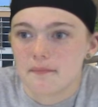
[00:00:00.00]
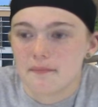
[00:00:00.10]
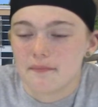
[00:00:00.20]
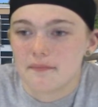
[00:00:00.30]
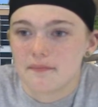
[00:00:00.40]

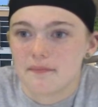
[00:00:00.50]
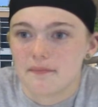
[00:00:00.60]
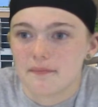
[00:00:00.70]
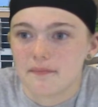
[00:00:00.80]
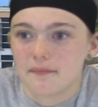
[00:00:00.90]

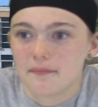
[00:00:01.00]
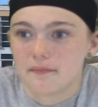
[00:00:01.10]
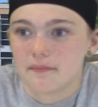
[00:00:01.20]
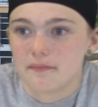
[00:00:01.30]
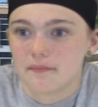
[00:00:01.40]

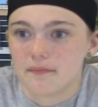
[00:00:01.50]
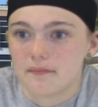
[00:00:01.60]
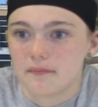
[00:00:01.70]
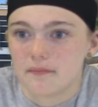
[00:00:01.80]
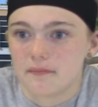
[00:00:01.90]

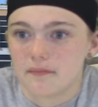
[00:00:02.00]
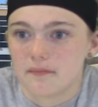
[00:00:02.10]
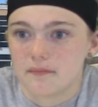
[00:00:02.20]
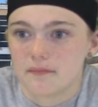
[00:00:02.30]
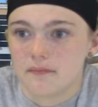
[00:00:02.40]

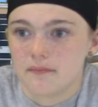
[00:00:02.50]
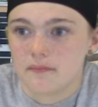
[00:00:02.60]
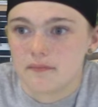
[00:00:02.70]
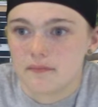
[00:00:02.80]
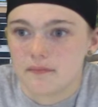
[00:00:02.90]

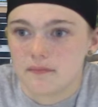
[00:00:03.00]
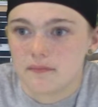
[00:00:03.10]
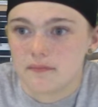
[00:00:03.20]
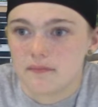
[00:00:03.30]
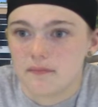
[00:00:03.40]

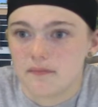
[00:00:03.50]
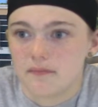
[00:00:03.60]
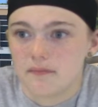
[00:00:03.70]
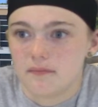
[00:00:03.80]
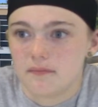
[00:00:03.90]

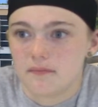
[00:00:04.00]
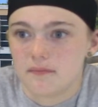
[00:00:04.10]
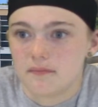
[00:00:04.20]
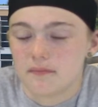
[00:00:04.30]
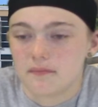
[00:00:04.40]

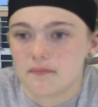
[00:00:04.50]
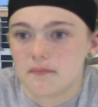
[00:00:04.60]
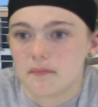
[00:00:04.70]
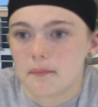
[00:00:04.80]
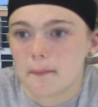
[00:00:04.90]

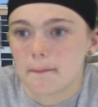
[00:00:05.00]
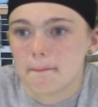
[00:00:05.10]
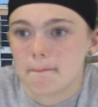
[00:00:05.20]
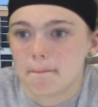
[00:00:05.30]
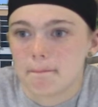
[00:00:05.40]

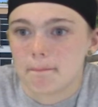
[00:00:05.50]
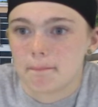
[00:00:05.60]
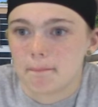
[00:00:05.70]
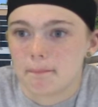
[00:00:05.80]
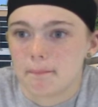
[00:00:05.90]

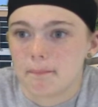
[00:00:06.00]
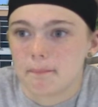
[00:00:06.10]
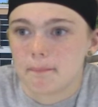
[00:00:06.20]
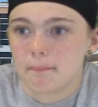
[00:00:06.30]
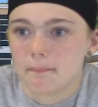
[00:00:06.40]

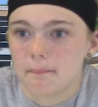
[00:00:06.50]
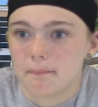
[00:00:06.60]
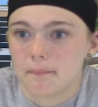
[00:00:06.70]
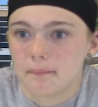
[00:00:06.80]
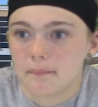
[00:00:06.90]
This person isn't speaking.